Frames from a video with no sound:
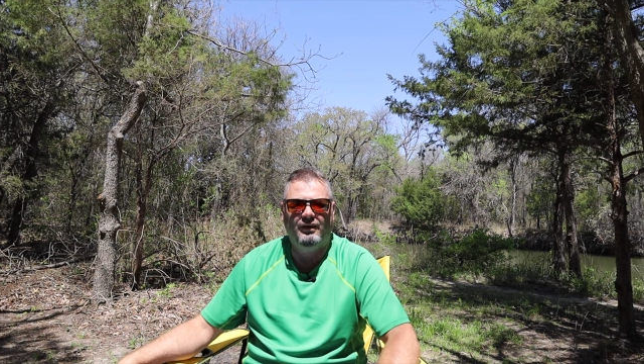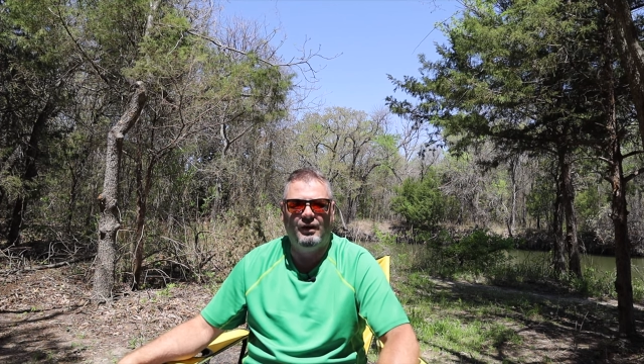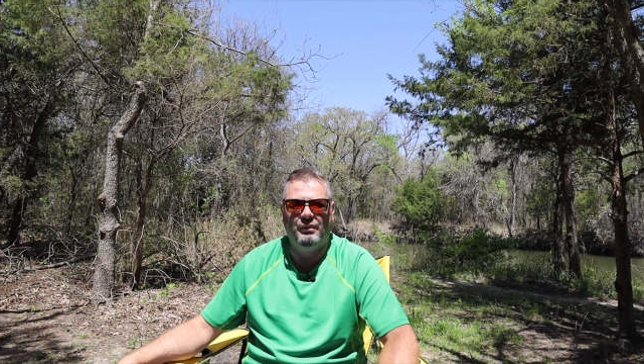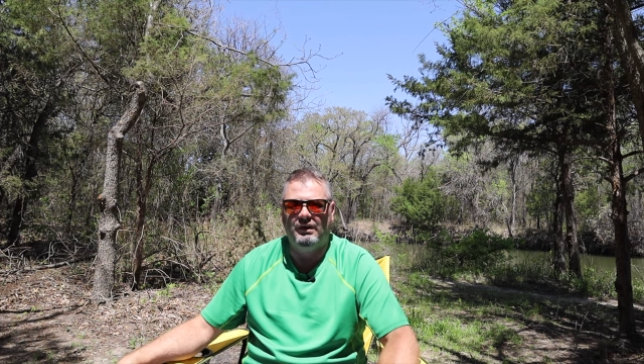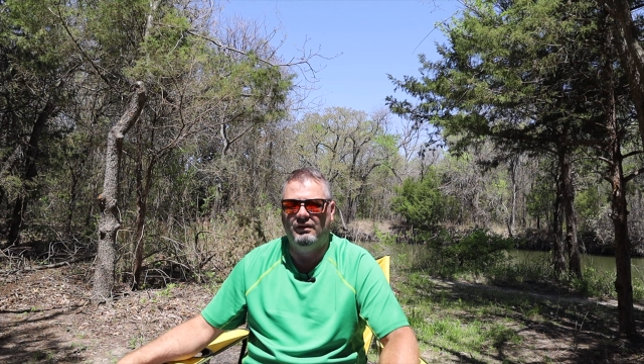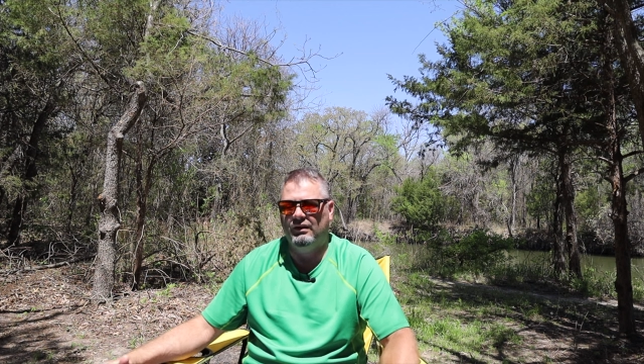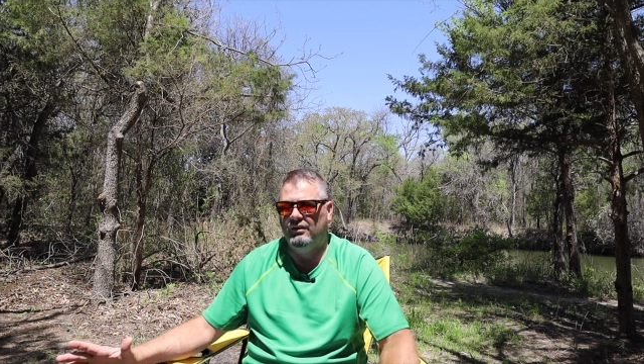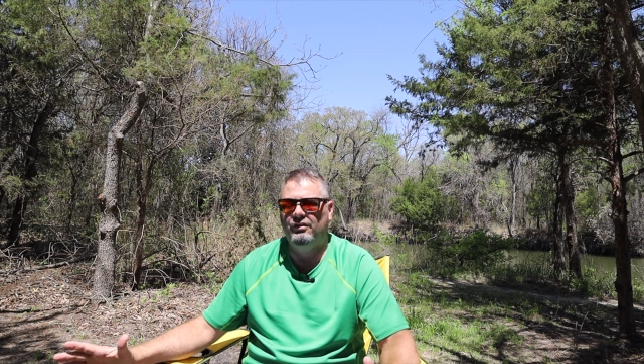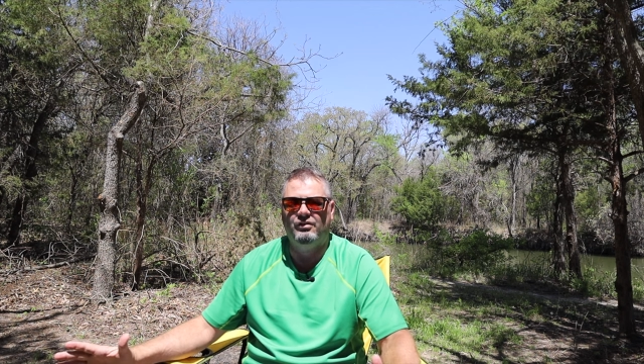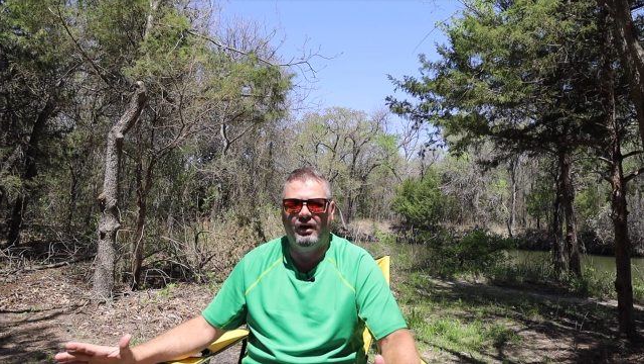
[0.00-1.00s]
I mean, it
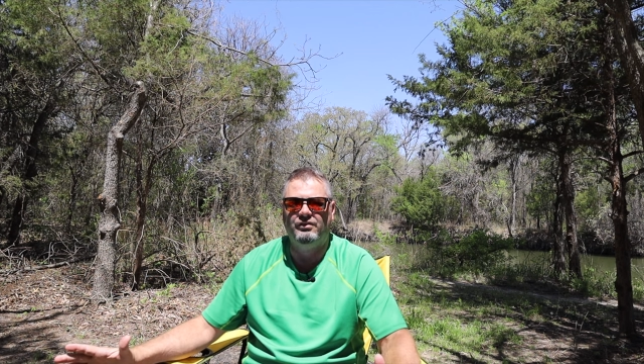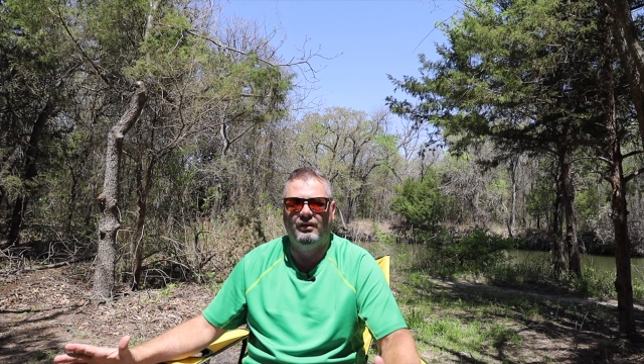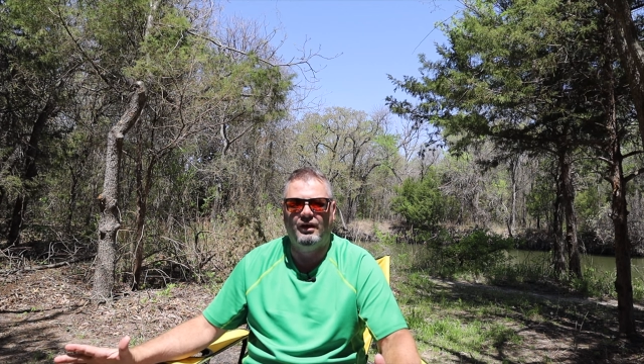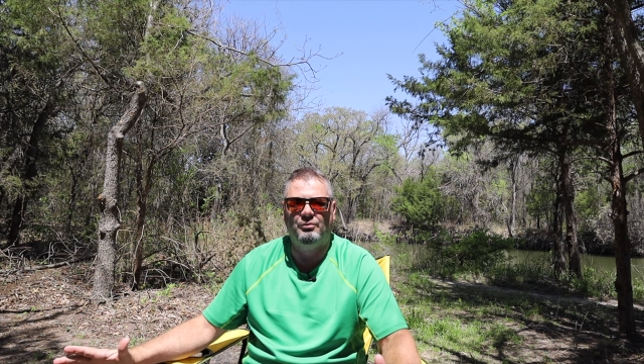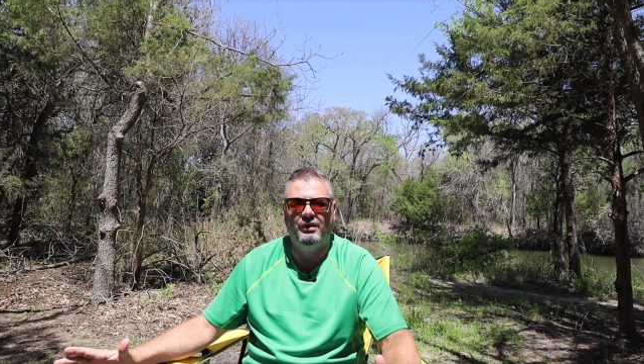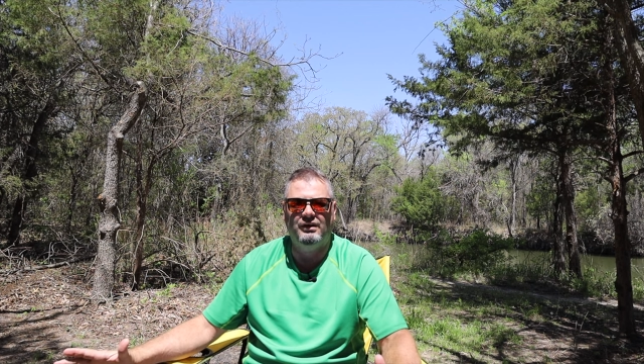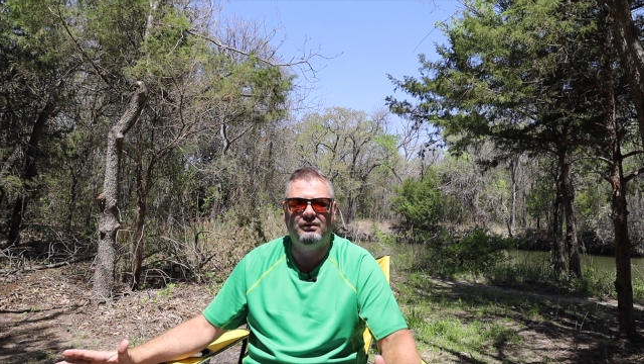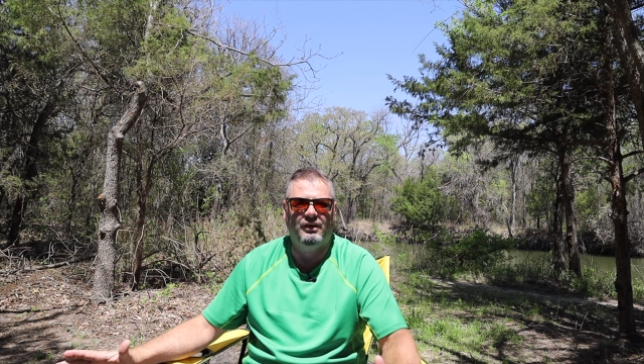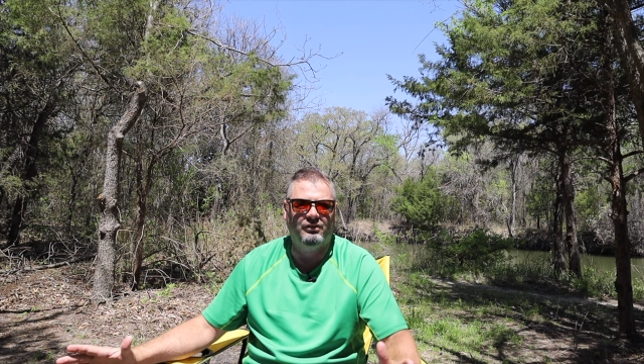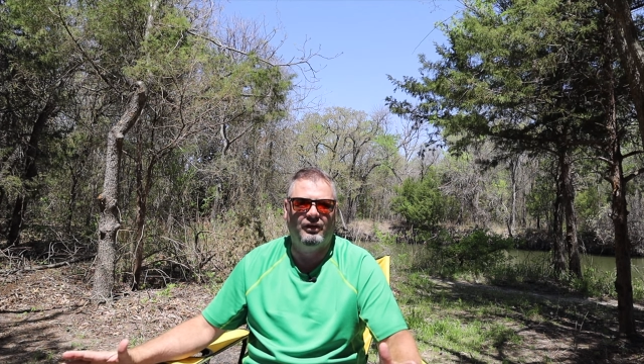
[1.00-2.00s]
does cost a lot of money
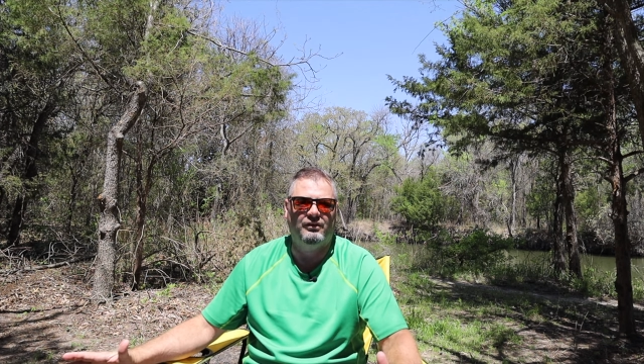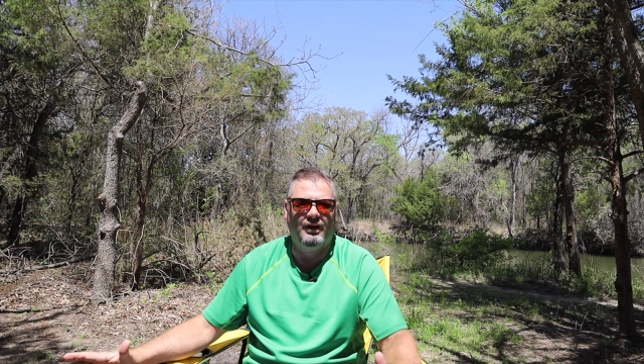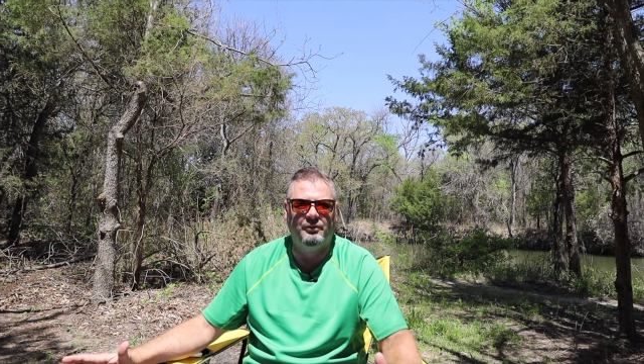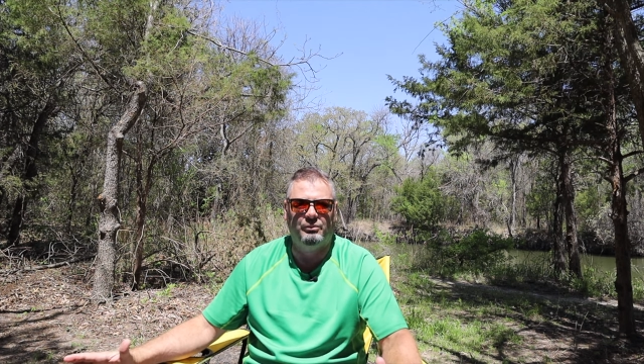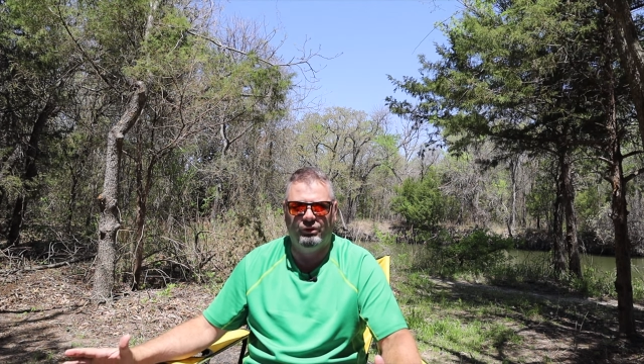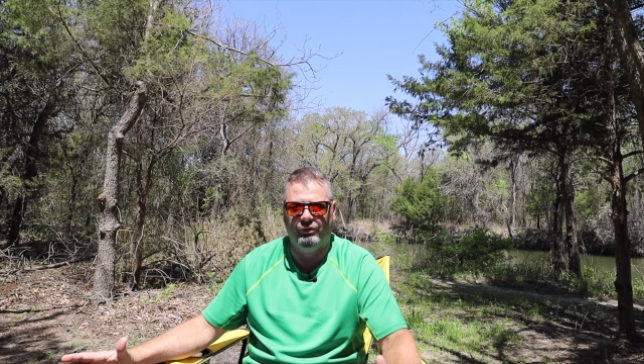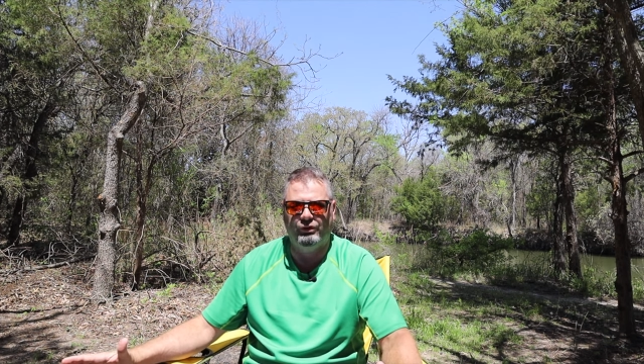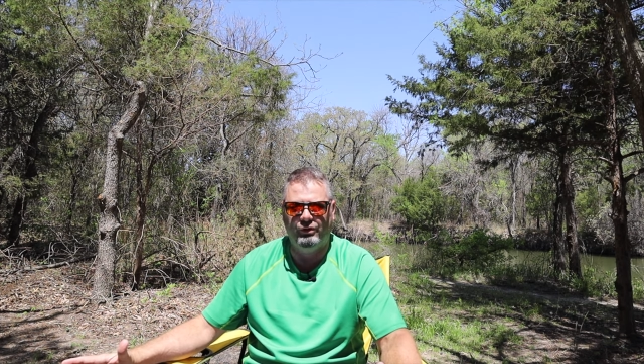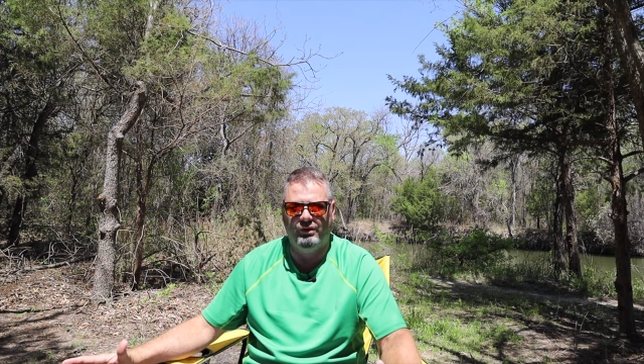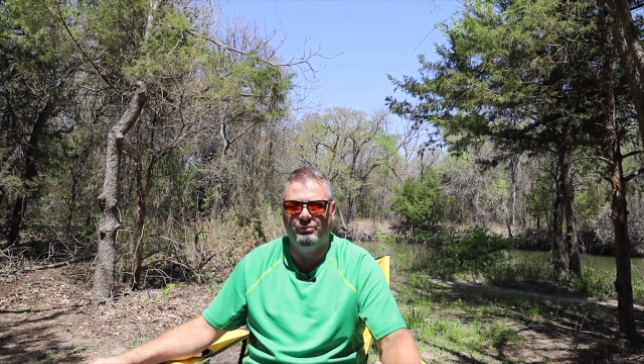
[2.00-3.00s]
and takes a lot of time to be able
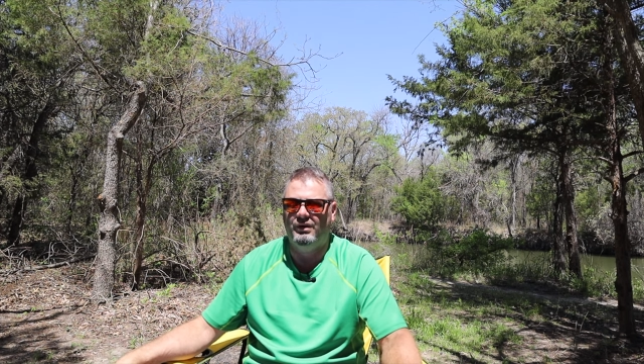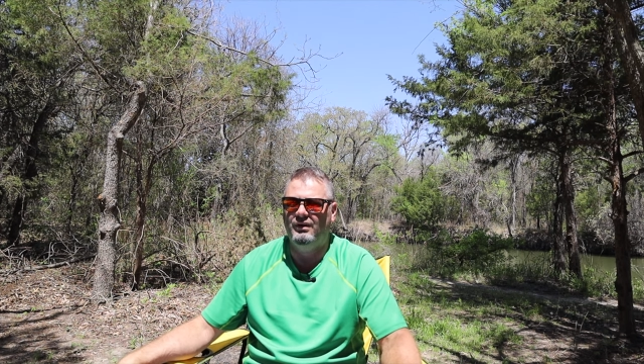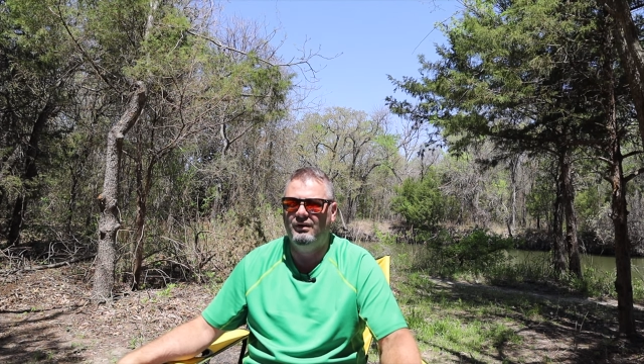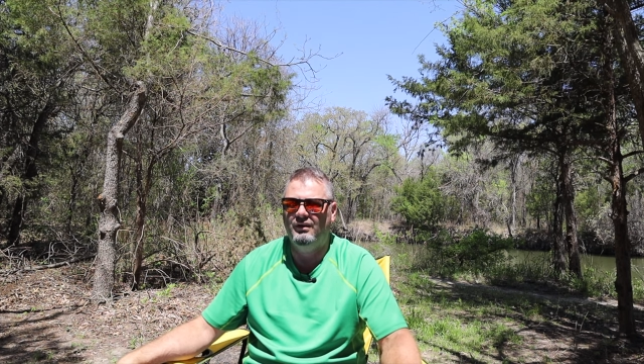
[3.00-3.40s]
to do it, but